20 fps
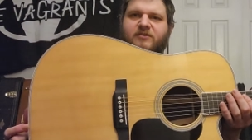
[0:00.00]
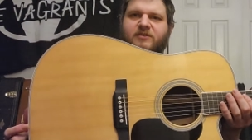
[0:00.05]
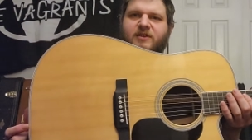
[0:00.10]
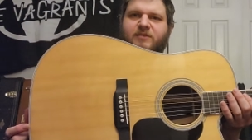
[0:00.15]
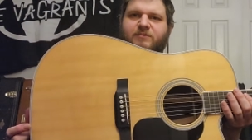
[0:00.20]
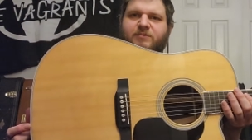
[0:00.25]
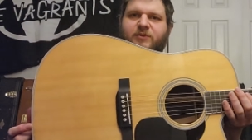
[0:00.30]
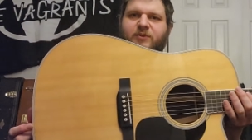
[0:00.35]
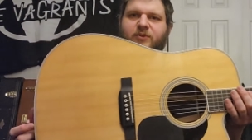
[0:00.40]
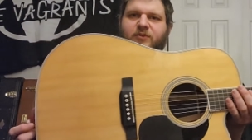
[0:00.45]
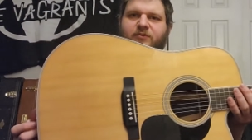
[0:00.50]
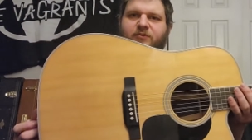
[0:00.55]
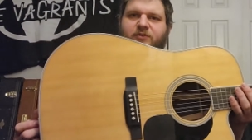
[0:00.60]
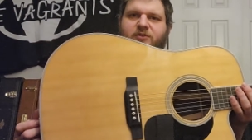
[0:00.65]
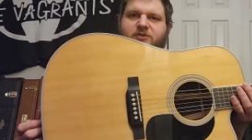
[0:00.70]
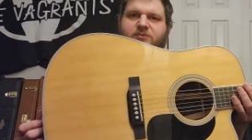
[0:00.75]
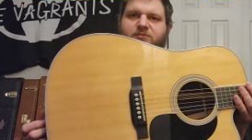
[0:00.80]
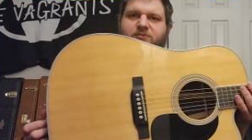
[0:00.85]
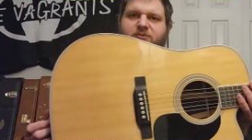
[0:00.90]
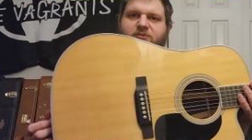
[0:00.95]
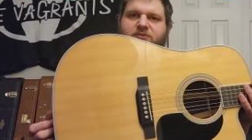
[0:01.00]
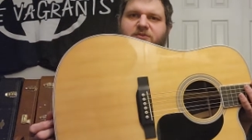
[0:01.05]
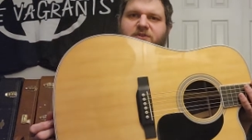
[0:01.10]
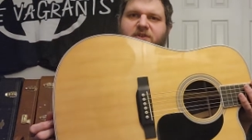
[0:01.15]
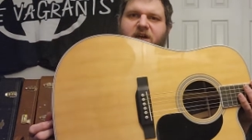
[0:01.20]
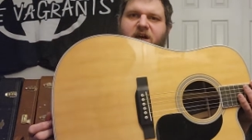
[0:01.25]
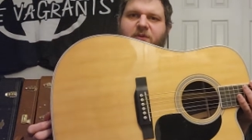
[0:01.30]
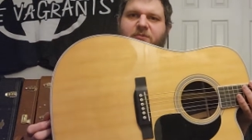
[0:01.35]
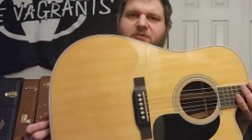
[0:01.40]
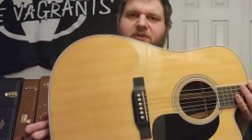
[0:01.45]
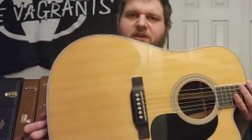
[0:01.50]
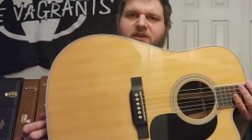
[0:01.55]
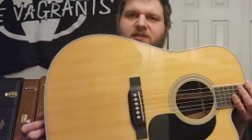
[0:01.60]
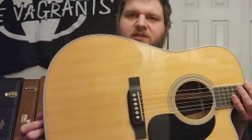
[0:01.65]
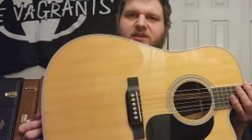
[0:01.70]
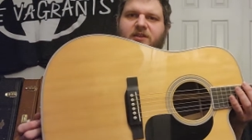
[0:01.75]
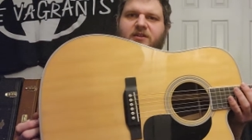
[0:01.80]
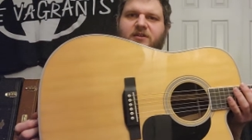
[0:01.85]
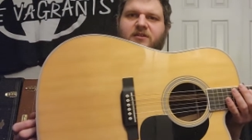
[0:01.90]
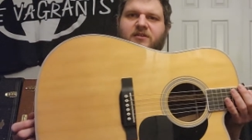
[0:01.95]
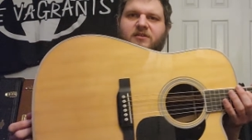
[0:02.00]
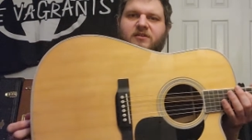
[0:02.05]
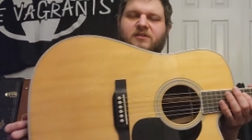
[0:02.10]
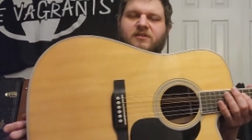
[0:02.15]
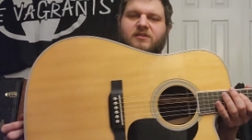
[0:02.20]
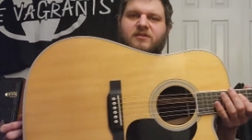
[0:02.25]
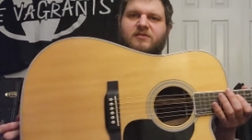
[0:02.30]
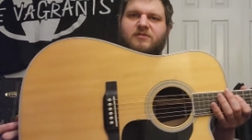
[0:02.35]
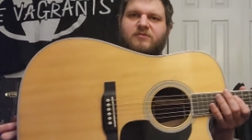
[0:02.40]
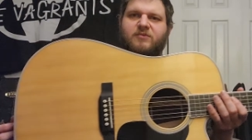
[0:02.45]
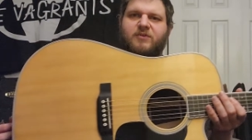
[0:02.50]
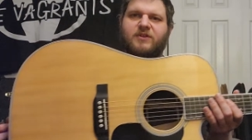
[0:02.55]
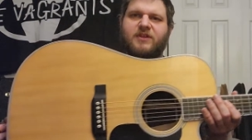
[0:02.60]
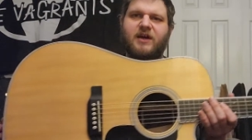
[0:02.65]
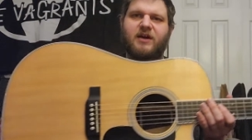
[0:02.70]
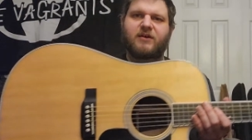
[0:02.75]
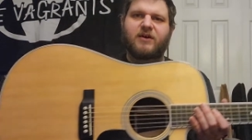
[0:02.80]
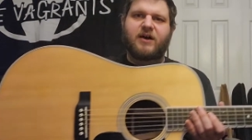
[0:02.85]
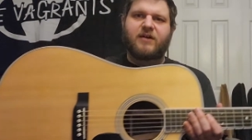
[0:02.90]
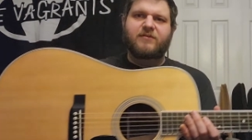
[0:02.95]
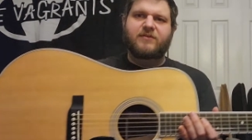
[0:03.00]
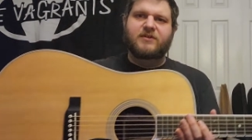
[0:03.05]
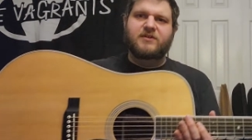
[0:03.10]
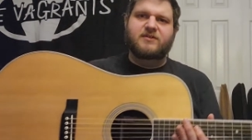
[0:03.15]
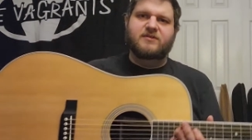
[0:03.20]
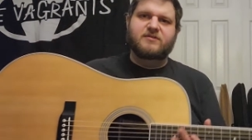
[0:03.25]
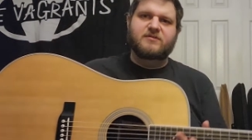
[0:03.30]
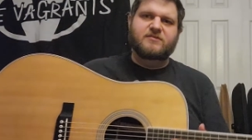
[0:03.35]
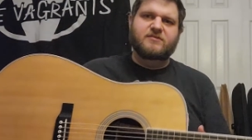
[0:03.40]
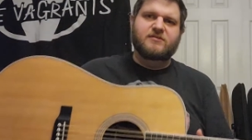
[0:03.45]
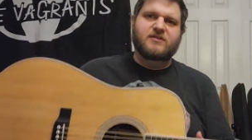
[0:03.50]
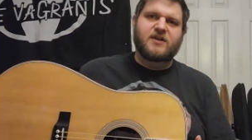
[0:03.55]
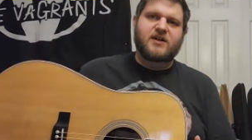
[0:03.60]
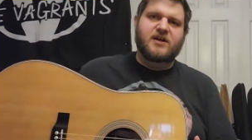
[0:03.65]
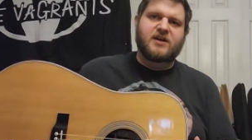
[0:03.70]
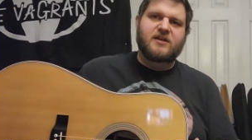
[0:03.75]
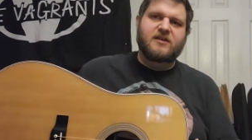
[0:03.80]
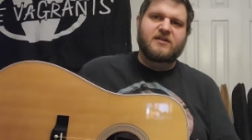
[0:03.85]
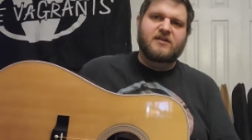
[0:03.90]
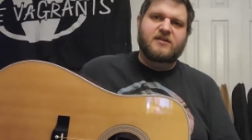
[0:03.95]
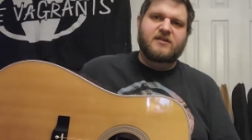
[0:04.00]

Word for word: that beautiful spruce top right there, without having to uh,